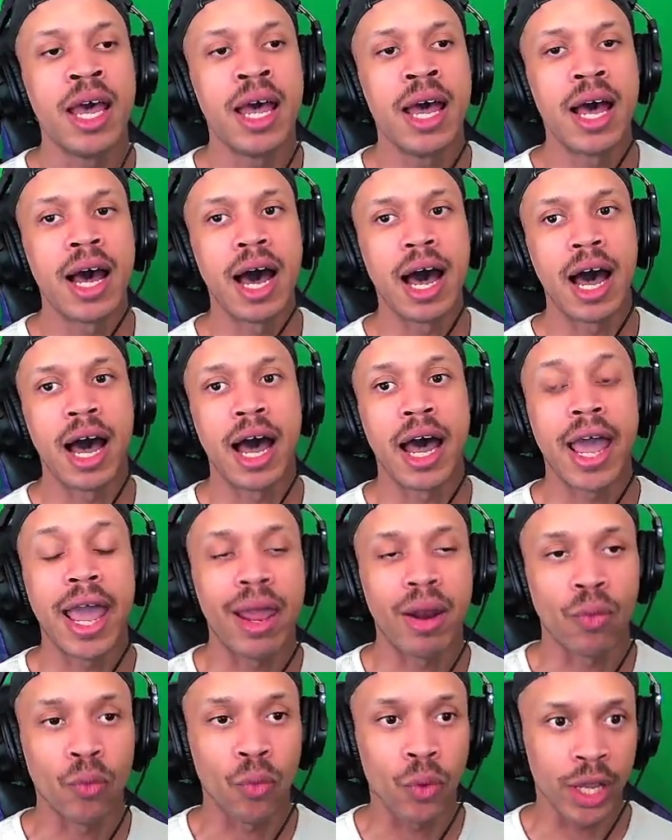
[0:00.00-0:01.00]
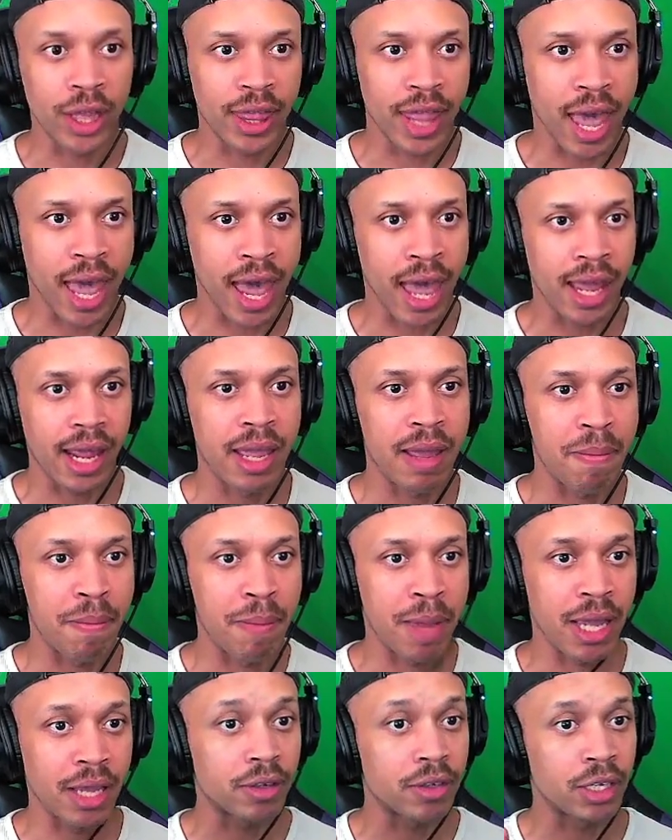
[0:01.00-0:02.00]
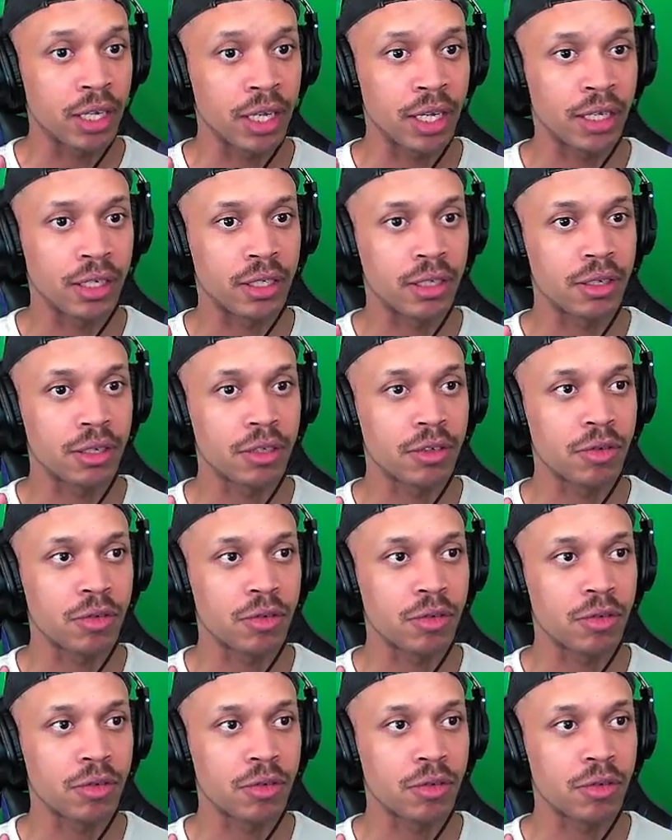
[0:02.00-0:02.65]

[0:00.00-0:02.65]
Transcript: And with that, it makes it